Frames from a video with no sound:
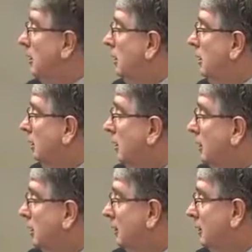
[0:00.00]

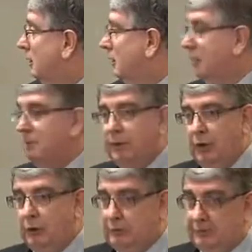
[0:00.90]

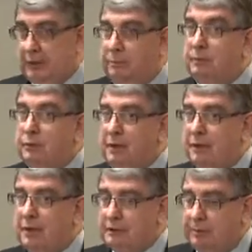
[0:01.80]
in
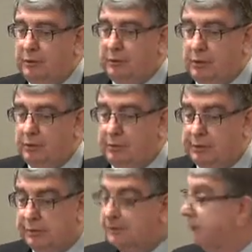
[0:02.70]
a margin beyond that
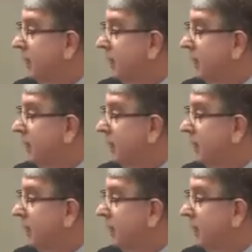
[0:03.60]
cost.